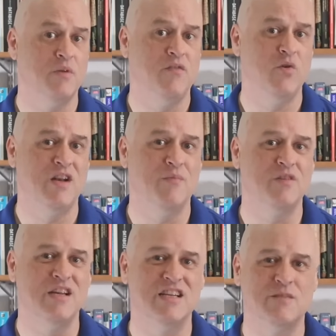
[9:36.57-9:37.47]
But if you end up
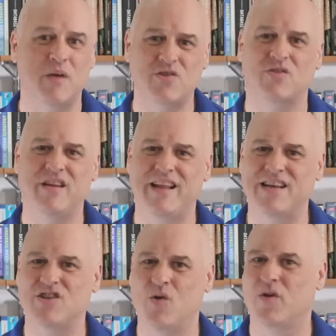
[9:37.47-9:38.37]
in a specialty that
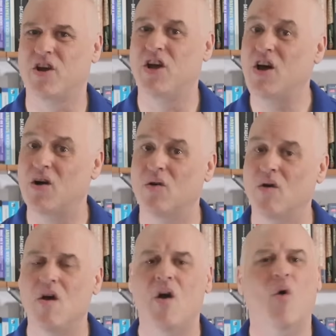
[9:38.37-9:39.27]
has nowhere to go
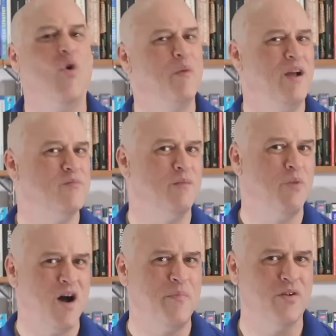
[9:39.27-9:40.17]
or becomes
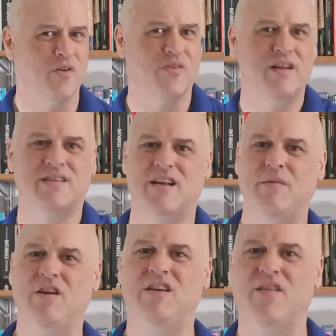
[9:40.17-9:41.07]
unpopular, then it's going to
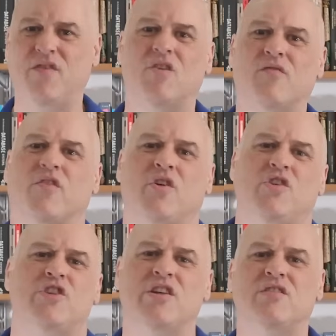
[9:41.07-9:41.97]
be difficult for you to
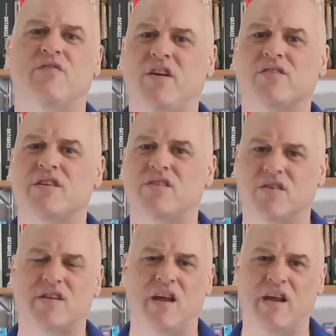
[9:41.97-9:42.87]
change fields and still
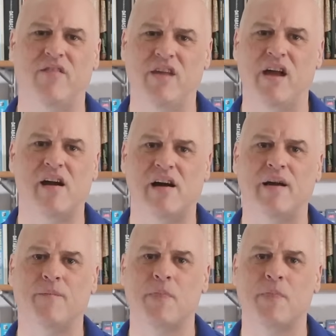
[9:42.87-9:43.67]
stay ahead of the AI.